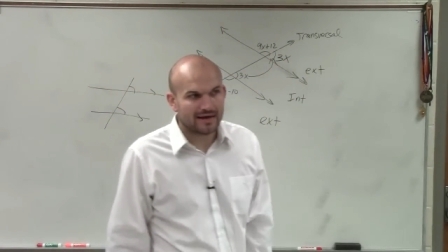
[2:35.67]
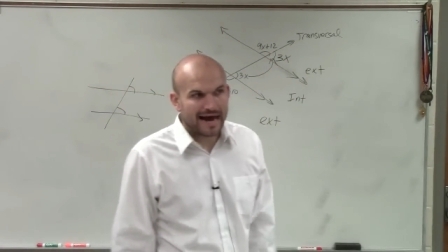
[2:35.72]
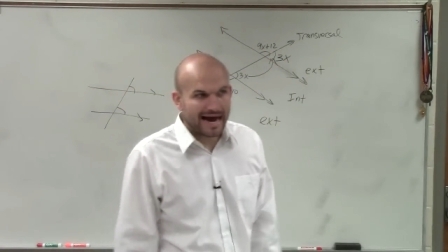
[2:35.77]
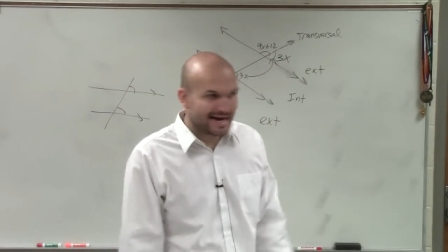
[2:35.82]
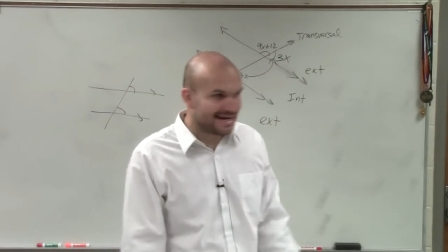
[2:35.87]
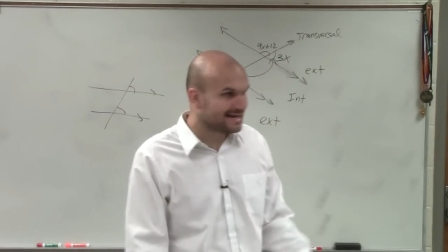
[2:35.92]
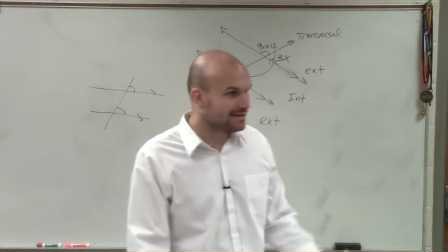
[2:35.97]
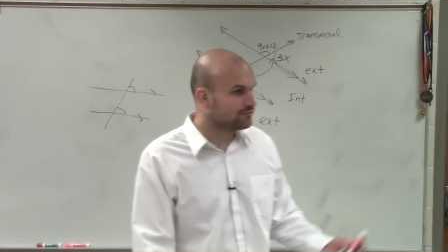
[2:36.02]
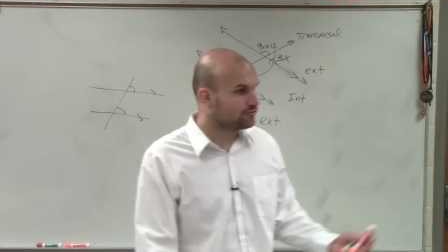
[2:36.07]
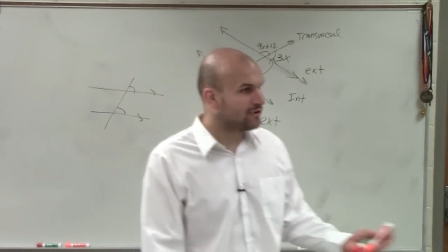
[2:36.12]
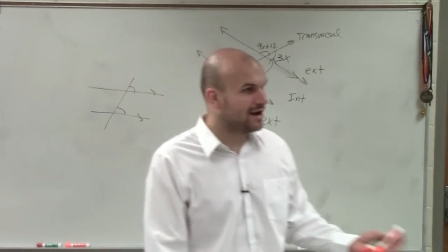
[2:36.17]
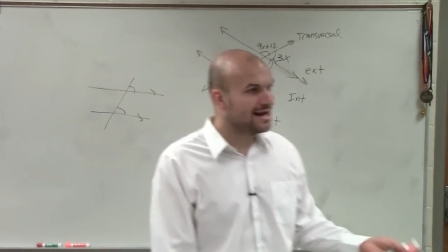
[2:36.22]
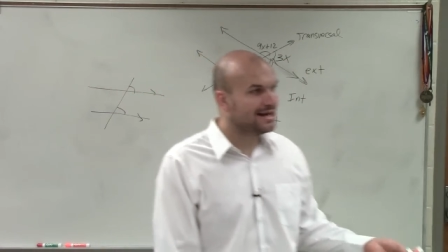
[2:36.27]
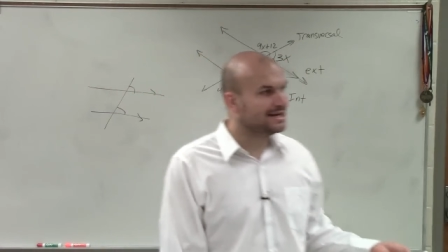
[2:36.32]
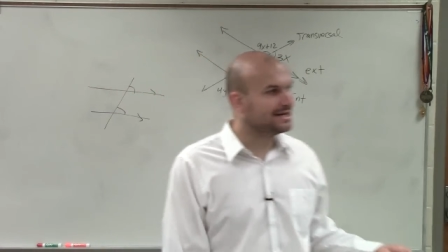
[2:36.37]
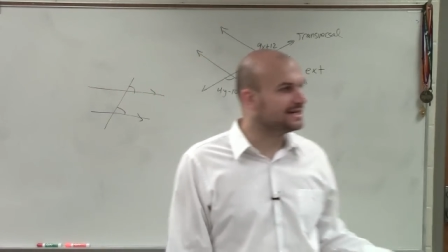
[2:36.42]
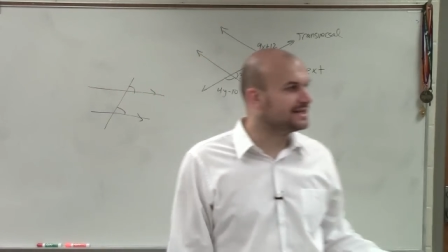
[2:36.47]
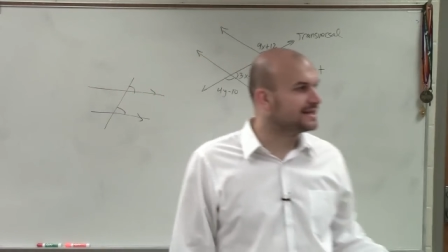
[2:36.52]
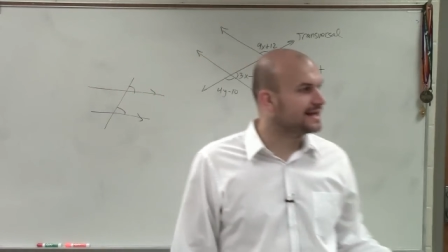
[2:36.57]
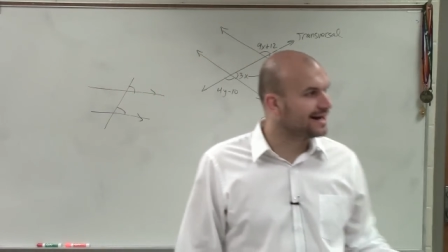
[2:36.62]
I didn't write
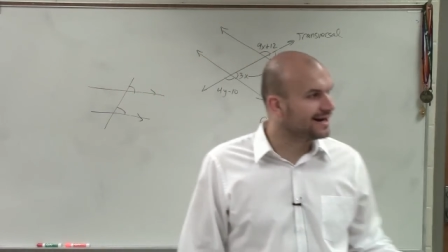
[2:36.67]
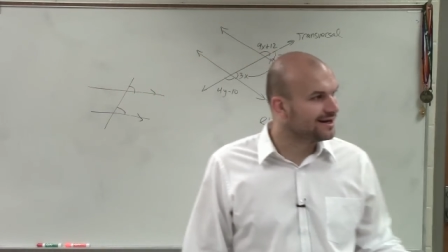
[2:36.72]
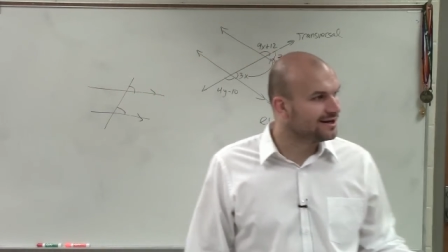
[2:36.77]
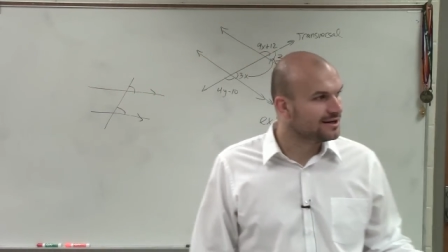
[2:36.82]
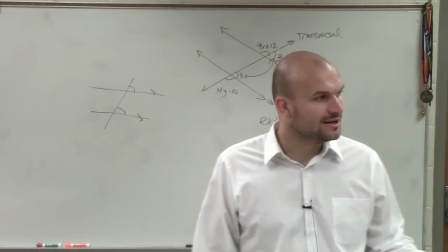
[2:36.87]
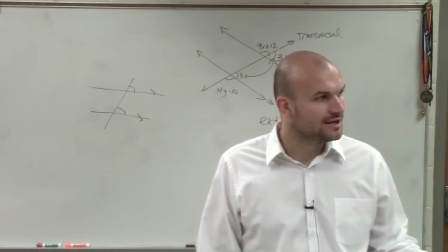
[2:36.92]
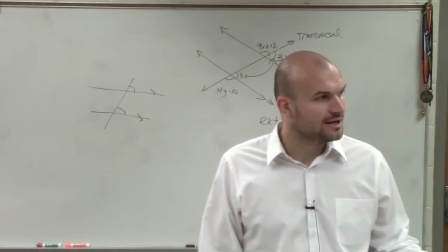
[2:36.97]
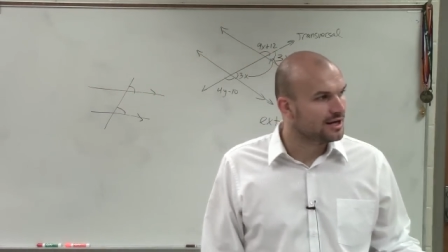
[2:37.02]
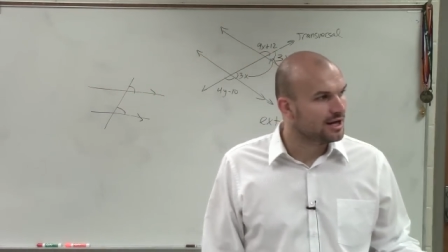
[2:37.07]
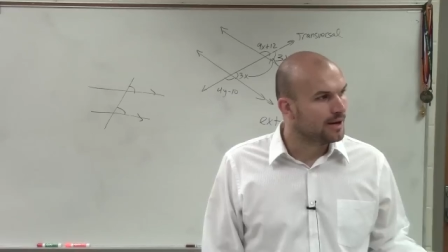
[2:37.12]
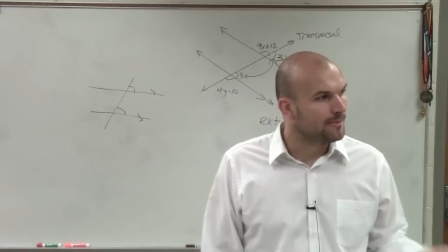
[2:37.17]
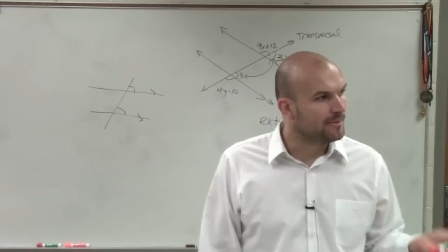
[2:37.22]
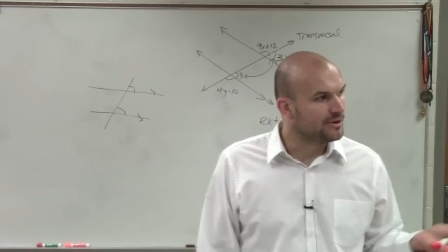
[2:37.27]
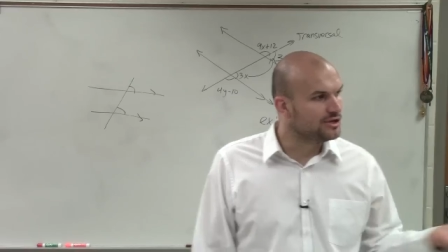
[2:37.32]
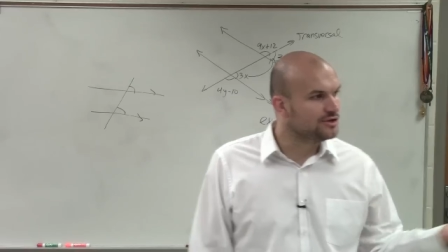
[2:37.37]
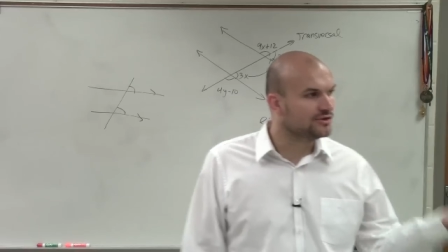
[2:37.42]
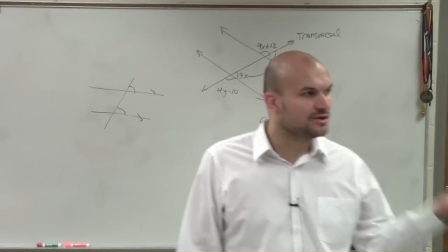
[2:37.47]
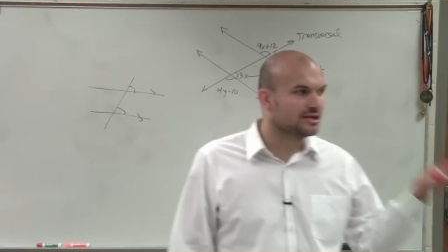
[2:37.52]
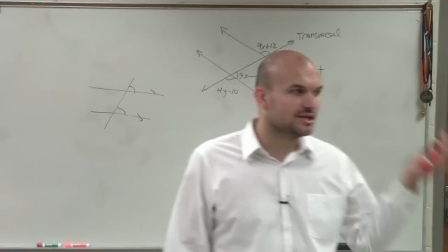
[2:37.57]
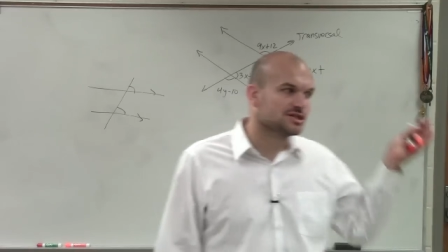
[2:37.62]
it in there, but
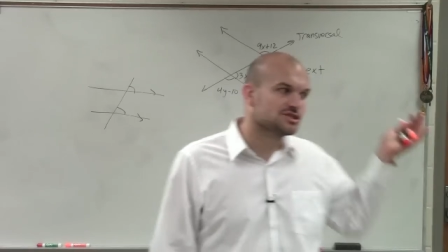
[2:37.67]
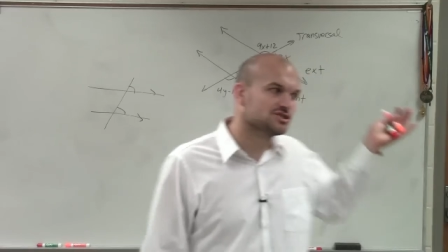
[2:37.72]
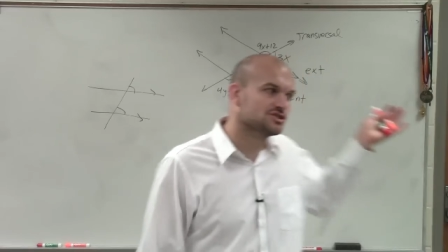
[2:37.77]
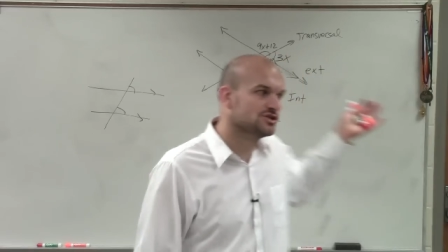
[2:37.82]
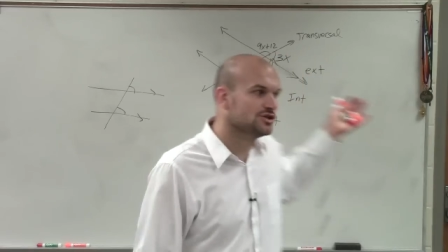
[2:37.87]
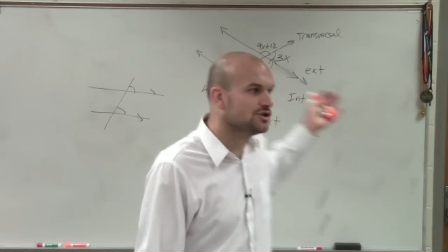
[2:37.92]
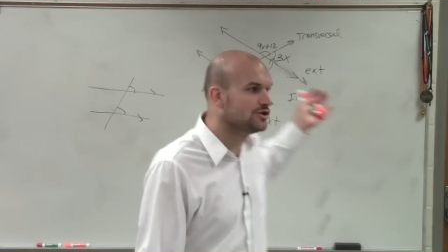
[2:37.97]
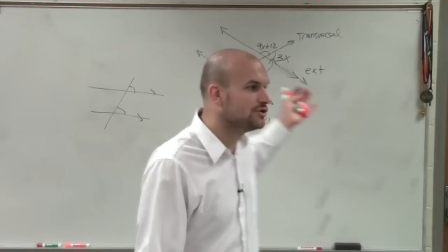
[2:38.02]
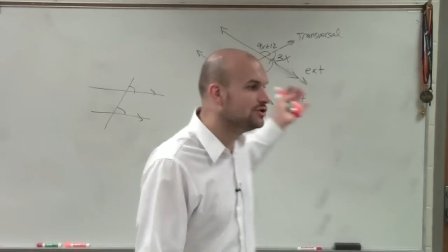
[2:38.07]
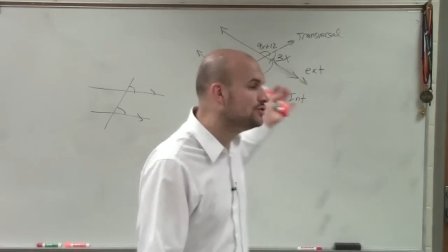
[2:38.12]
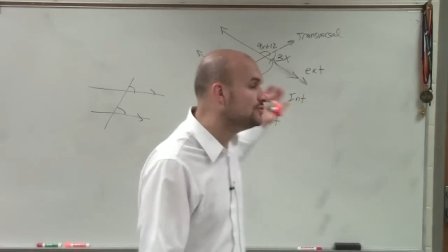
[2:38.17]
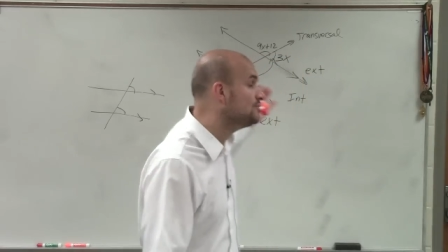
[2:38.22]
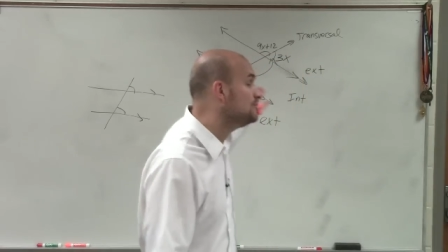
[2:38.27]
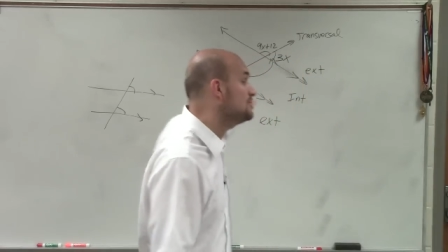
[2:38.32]
you can assume, you